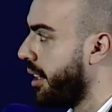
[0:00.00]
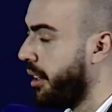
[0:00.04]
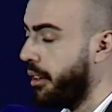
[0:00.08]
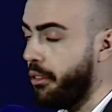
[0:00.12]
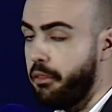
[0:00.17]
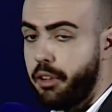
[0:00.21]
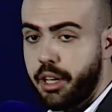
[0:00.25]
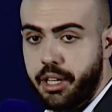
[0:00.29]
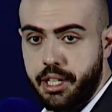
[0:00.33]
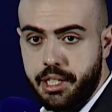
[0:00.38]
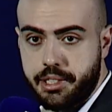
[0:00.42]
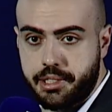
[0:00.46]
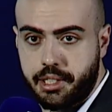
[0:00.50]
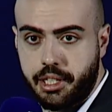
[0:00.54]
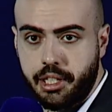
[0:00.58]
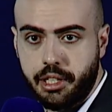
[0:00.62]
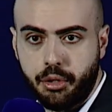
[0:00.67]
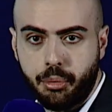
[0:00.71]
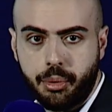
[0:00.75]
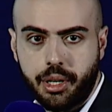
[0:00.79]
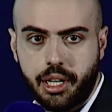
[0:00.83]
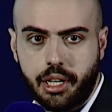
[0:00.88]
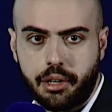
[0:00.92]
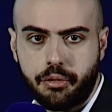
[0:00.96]
Very skilled
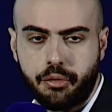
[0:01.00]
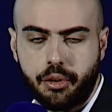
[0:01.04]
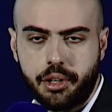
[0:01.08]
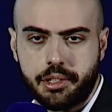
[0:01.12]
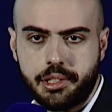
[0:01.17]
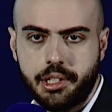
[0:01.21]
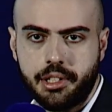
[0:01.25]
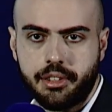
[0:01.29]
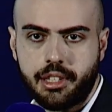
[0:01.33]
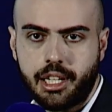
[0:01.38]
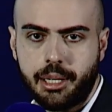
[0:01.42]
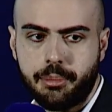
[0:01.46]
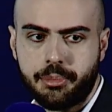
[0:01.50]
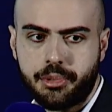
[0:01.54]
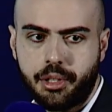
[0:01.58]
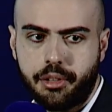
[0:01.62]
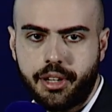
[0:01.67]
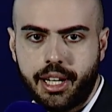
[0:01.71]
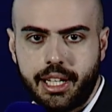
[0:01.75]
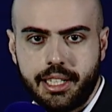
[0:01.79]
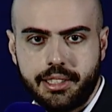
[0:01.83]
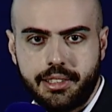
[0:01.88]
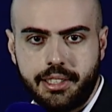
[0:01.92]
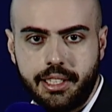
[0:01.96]
workforce in terms of
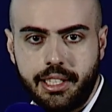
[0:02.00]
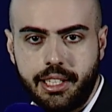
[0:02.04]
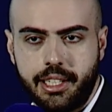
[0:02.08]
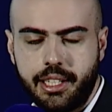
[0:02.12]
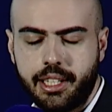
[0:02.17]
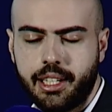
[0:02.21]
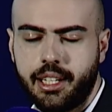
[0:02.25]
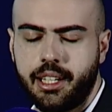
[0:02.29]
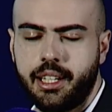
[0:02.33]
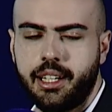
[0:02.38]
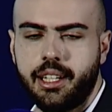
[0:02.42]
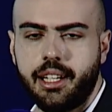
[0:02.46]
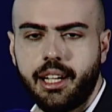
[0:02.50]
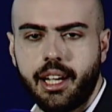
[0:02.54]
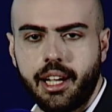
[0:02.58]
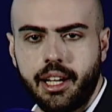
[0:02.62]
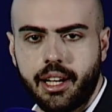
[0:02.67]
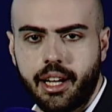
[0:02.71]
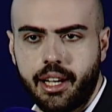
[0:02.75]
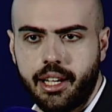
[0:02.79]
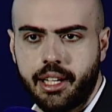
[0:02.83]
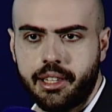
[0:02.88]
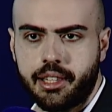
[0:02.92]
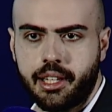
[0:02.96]
IT,
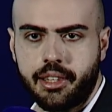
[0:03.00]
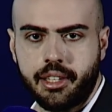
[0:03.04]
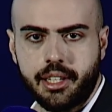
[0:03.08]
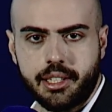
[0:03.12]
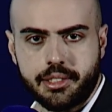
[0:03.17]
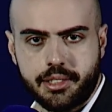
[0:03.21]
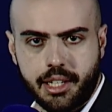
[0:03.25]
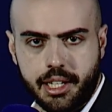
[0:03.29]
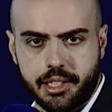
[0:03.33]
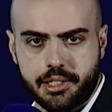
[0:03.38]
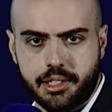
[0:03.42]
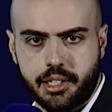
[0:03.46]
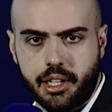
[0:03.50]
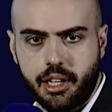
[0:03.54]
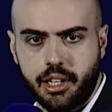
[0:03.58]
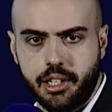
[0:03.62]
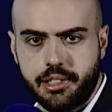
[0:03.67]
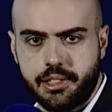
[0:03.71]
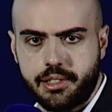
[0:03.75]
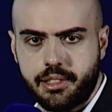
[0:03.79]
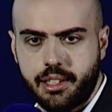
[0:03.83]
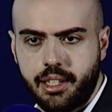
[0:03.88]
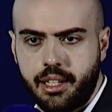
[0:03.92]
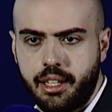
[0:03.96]
AI, and other SaaS
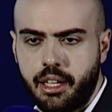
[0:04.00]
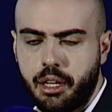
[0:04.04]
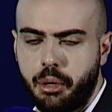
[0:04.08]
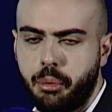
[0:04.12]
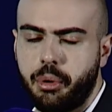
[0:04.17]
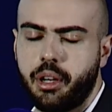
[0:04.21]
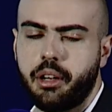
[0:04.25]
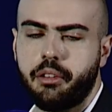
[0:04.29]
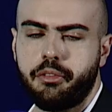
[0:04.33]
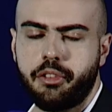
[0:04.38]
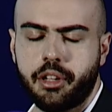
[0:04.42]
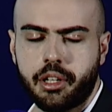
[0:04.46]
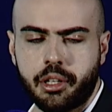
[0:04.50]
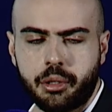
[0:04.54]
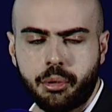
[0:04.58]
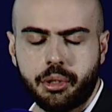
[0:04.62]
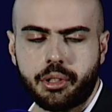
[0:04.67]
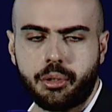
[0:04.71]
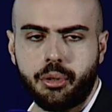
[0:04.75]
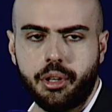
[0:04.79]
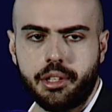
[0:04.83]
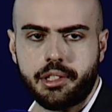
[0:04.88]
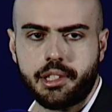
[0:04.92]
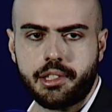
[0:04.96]
skills. We have very good
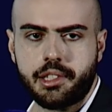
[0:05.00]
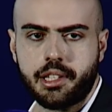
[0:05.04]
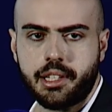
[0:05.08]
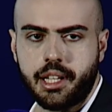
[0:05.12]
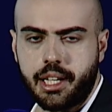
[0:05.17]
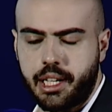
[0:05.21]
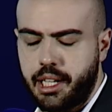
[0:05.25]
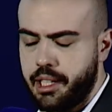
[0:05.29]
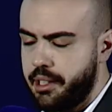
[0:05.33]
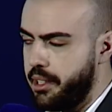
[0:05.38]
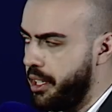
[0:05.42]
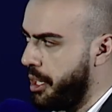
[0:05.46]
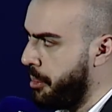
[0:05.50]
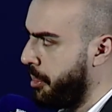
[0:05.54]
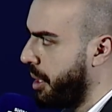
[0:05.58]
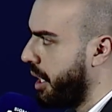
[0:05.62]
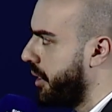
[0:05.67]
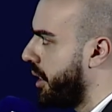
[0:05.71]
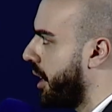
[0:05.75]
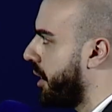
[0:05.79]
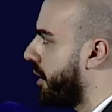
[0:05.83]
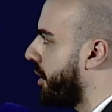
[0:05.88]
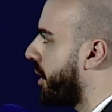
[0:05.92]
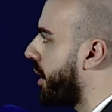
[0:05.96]
courses in academia in
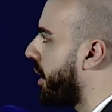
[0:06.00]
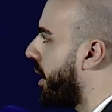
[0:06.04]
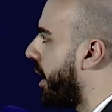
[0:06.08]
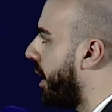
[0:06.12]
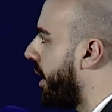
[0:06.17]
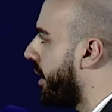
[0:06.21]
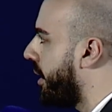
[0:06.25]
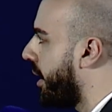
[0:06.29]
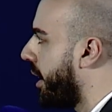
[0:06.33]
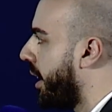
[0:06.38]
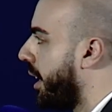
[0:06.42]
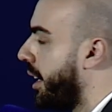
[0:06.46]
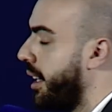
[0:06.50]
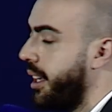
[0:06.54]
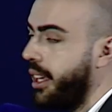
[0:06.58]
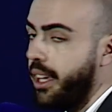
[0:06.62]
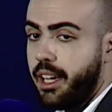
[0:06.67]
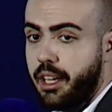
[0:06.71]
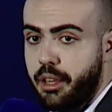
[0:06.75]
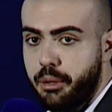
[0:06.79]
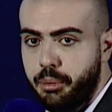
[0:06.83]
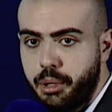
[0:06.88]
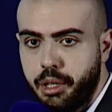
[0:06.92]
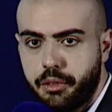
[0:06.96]
that regard.
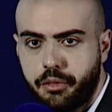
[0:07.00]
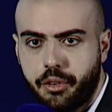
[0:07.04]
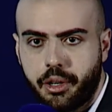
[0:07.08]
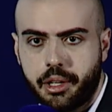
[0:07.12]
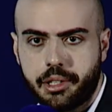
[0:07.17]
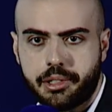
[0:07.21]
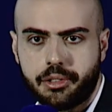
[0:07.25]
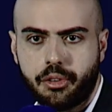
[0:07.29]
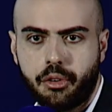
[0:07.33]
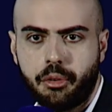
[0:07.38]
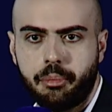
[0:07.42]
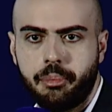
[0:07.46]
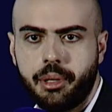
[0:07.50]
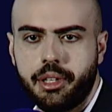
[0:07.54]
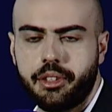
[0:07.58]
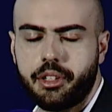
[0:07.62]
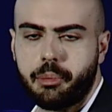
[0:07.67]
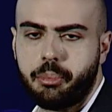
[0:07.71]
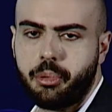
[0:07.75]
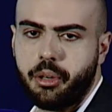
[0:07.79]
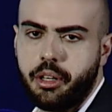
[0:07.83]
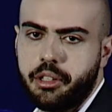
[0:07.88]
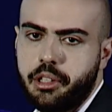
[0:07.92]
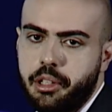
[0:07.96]
And we've also been
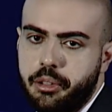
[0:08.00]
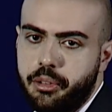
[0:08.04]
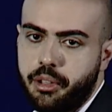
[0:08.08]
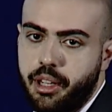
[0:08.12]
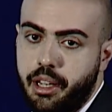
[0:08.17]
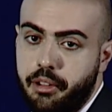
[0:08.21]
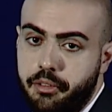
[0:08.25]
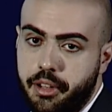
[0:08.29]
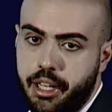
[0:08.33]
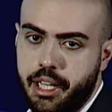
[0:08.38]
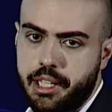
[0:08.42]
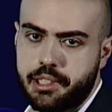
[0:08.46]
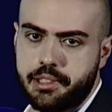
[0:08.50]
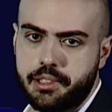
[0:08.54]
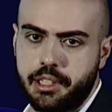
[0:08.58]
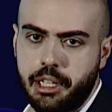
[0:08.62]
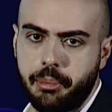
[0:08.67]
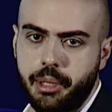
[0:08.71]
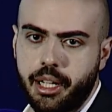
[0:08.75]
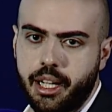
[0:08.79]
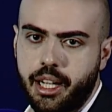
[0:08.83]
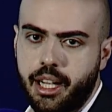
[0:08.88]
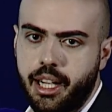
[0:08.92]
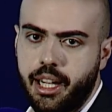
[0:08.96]
reported to have an
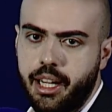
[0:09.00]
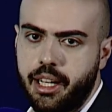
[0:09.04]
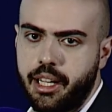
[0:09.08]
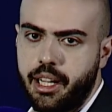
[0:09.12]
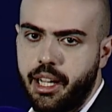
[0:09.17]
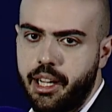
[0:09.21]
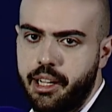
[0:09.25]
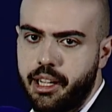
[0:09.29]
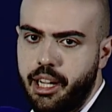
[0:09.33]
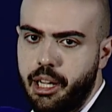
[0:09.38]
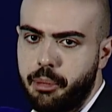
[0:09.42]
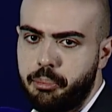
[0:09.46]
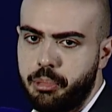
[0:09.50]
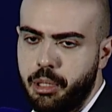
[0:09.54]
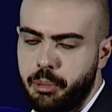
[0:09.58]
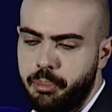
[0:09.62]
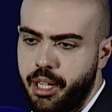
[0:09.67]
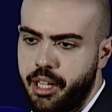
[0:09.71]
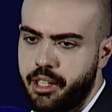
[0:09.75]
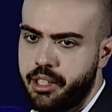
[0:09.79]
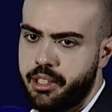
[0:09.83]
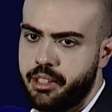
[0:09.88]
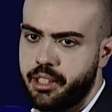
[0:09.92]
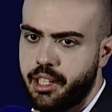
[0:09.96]
extremely high AI
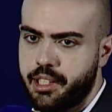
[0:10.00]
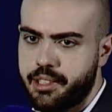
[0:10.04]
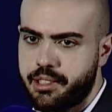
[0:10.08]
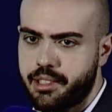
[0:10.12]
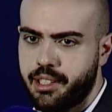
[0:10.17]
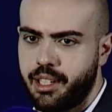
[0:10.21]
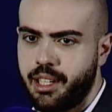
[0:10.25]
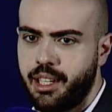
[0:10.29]
preparedness.